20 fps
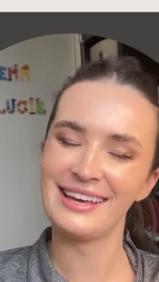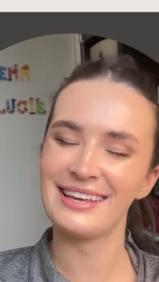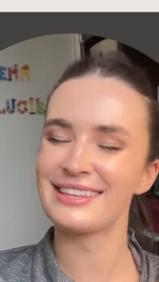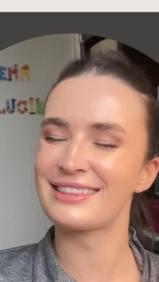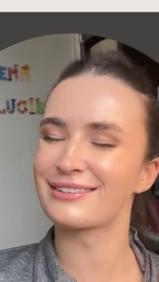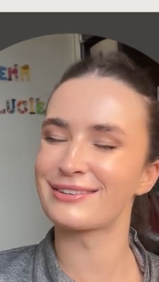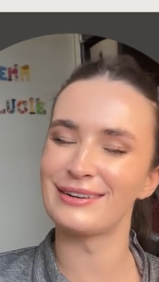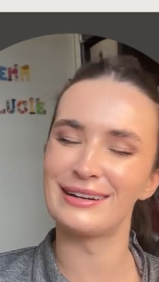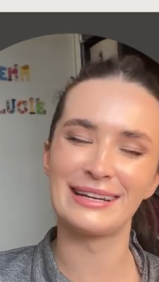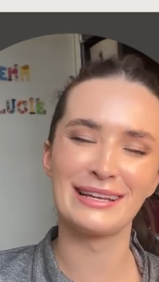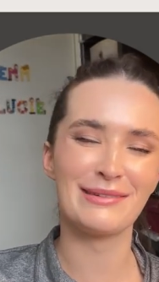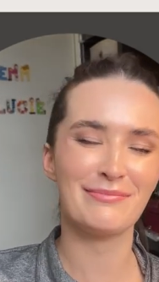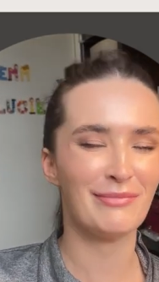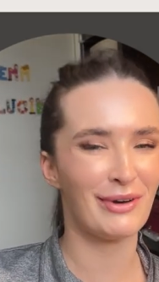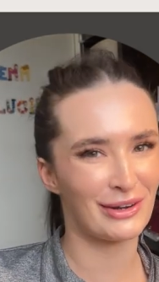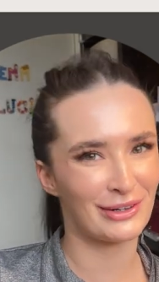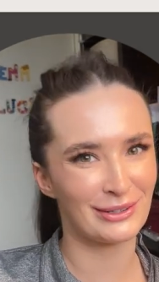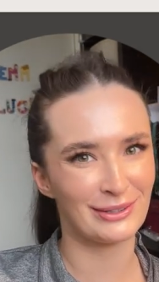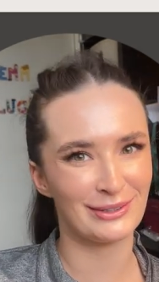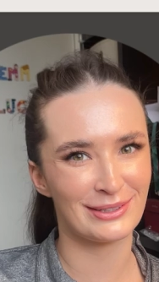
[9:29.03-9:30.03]
3D
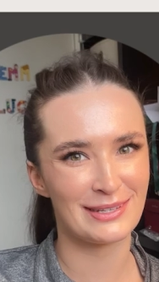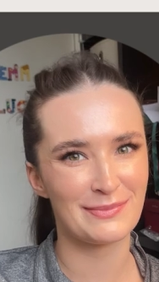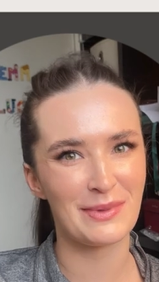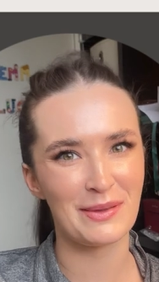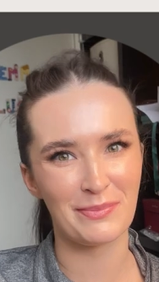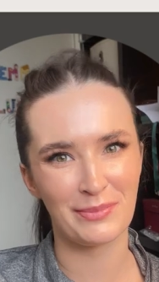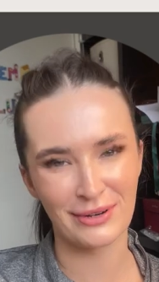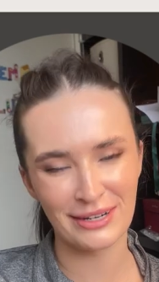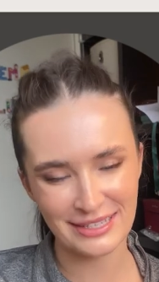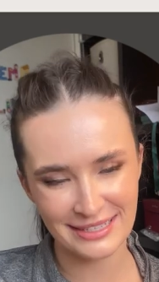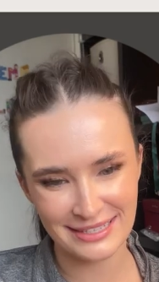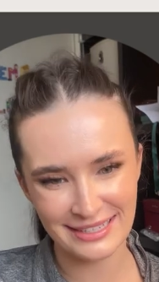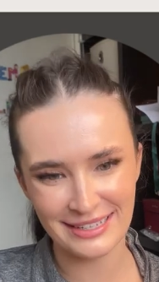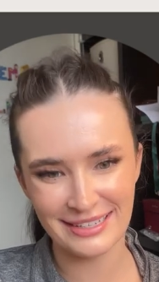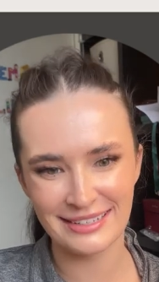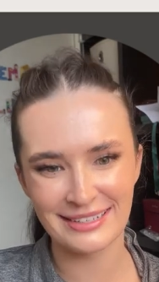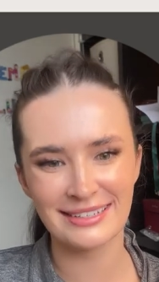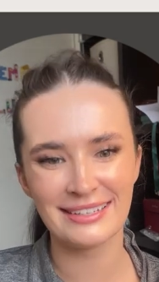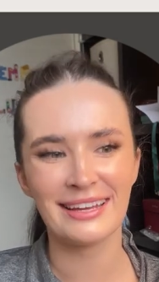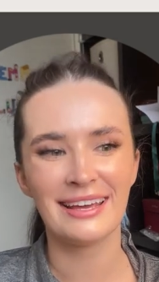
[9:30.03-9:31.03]
model to be
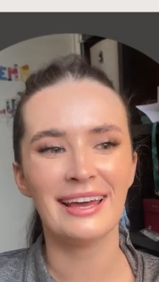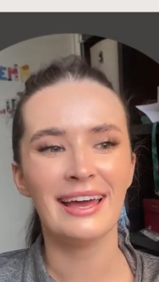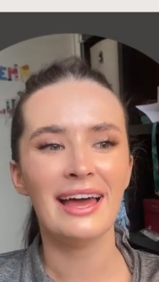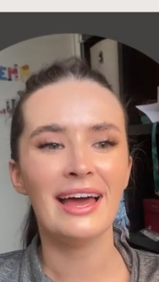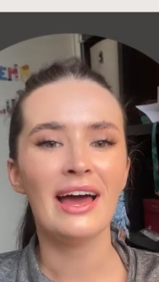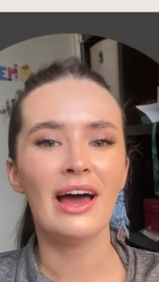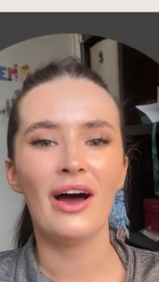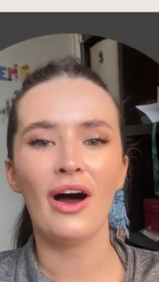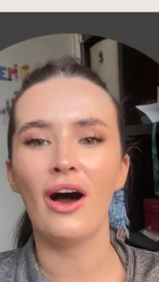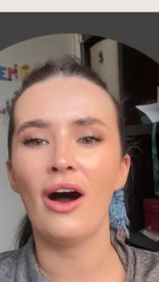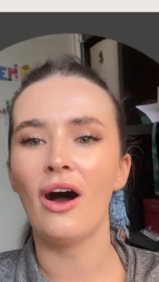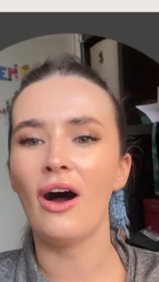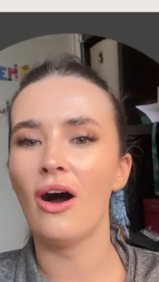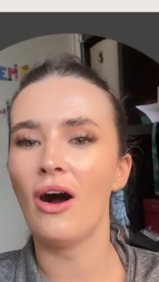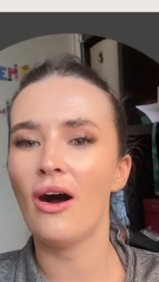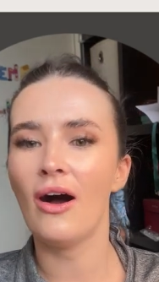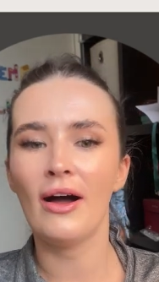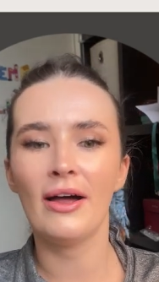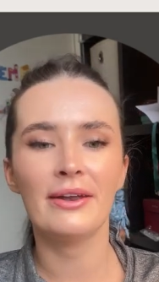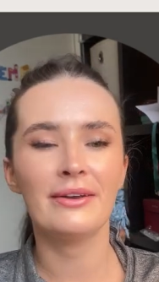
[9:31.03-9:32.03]
printed
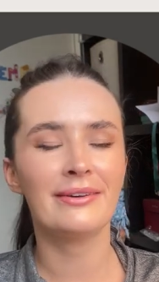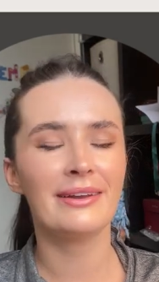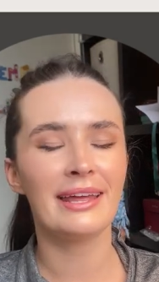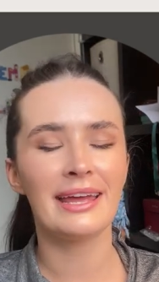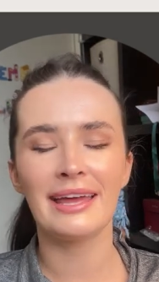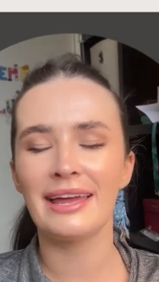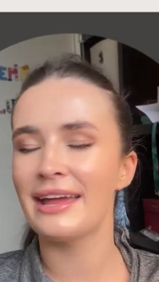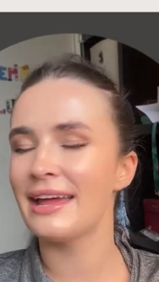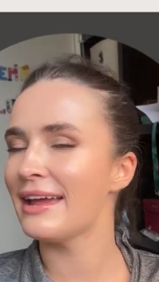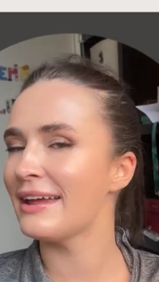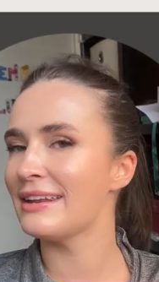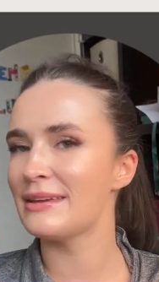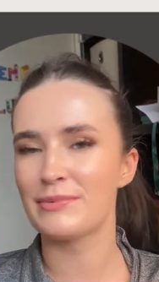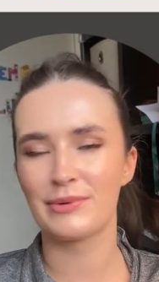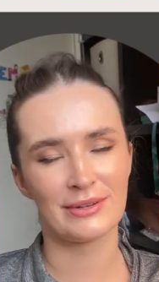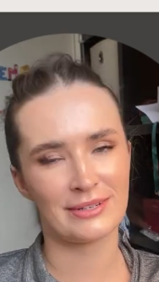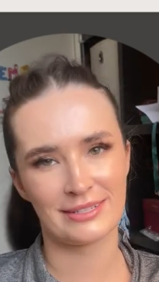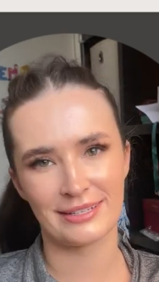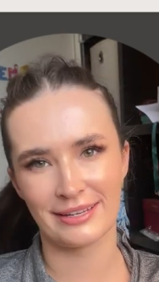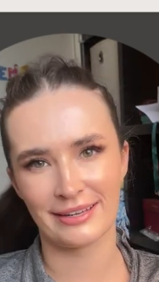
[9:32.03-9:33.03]
on any
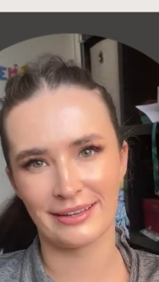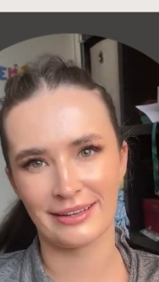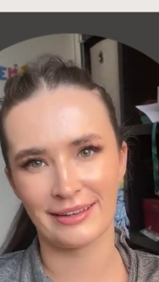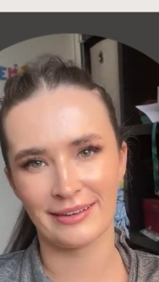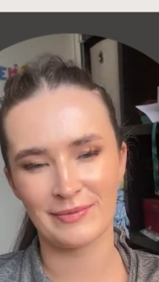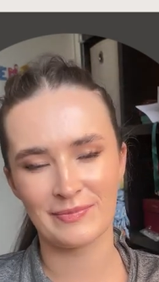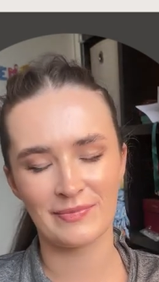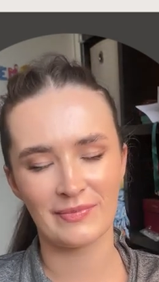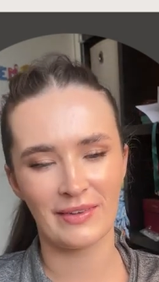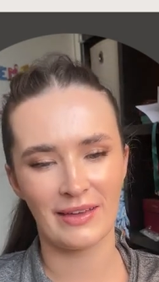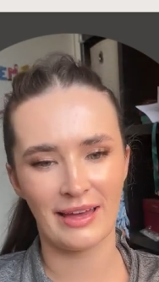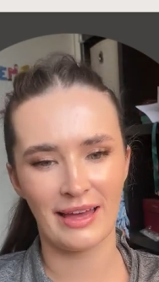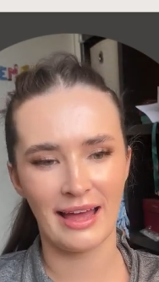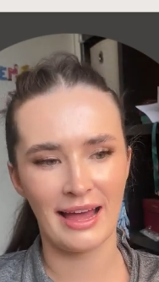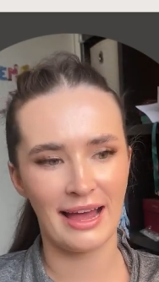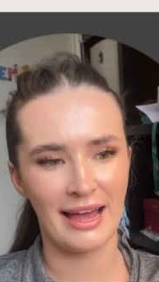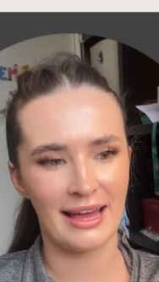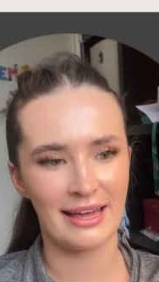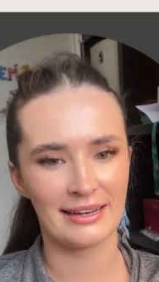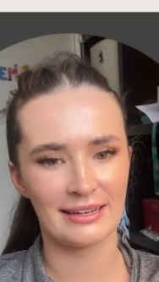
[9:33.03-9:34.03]
printer.
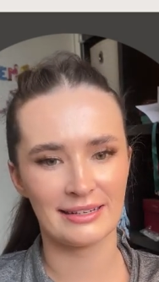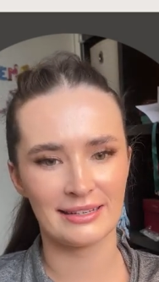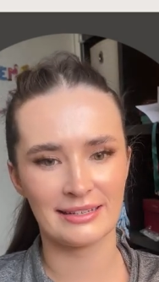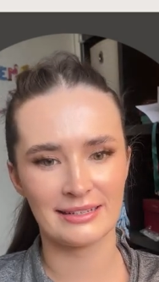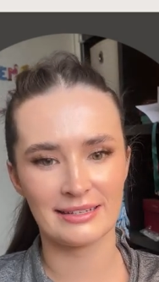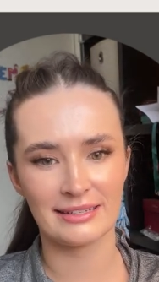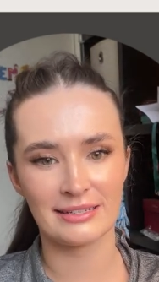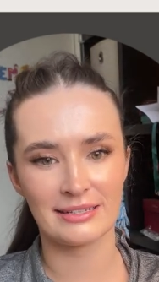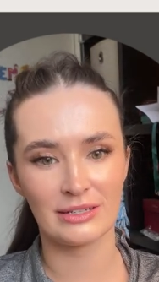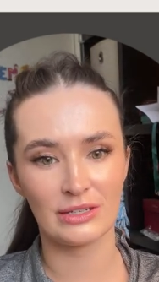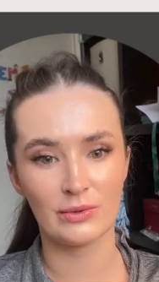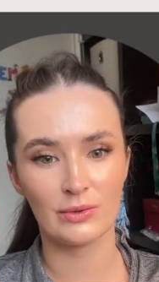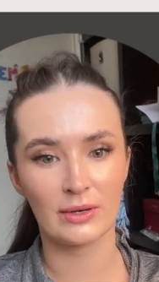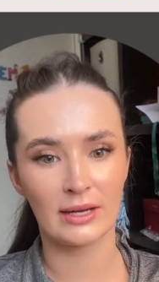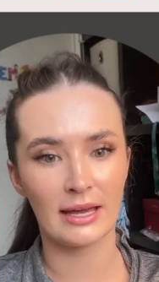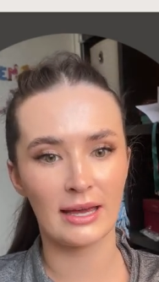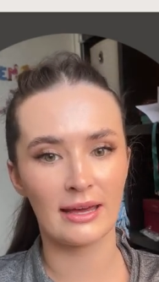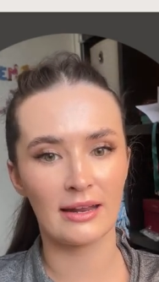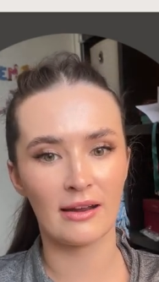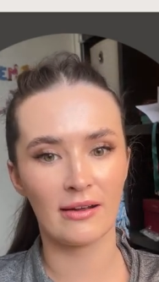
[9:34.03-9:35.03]
And you will
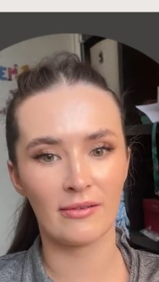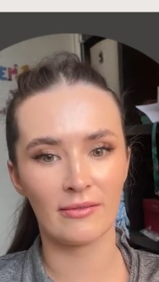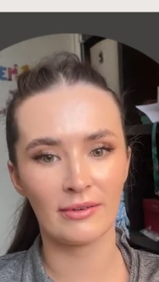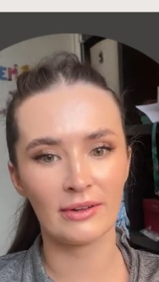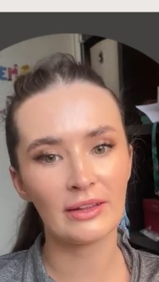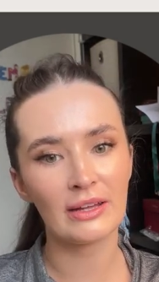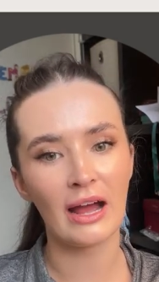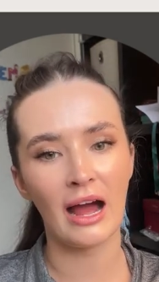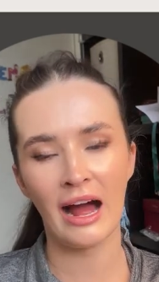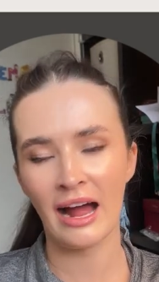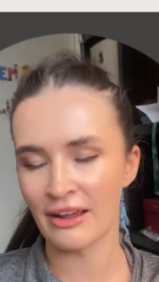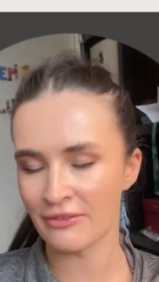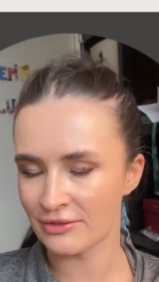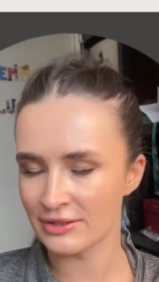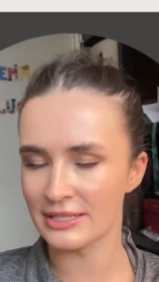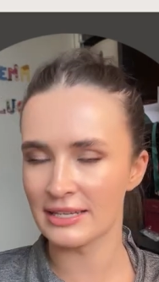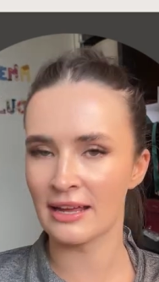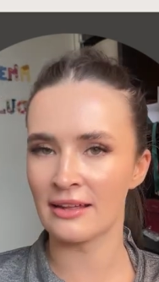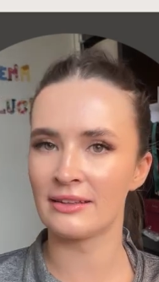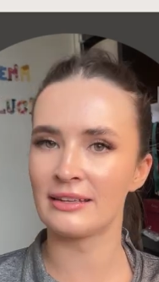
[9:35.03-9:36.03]
get a really high
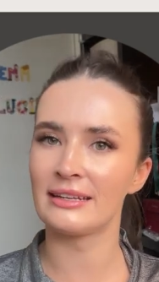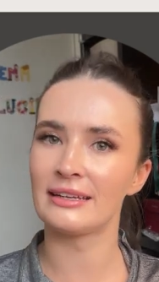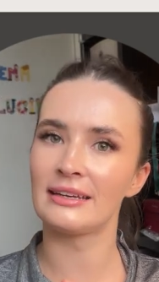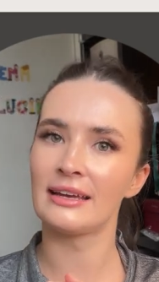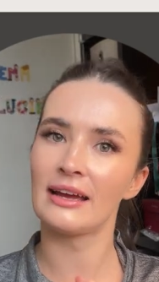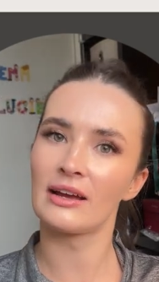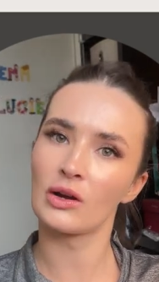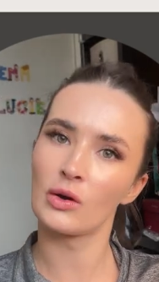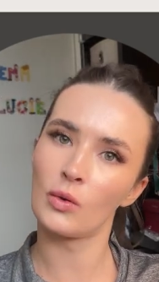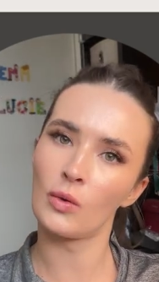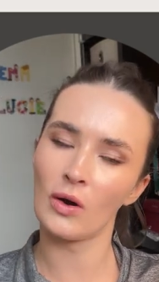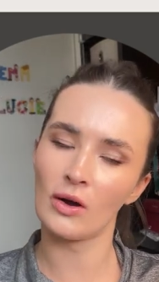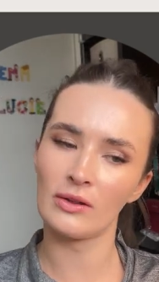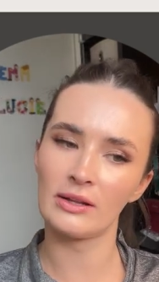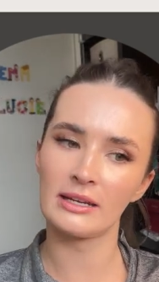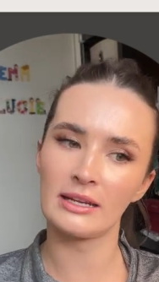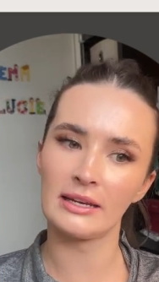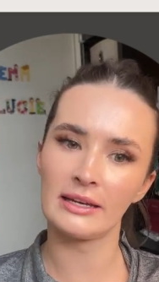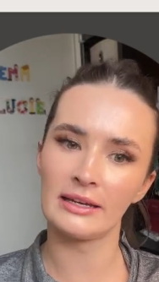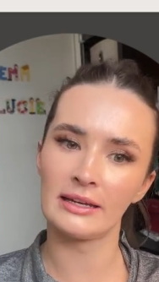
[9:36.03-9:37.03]
fidelity and
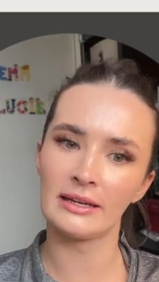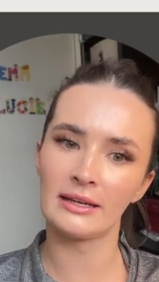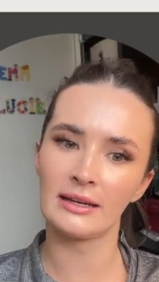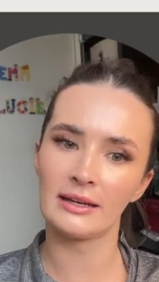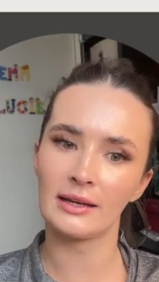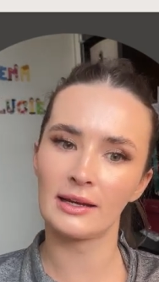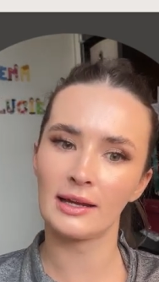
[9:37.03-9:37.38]
quality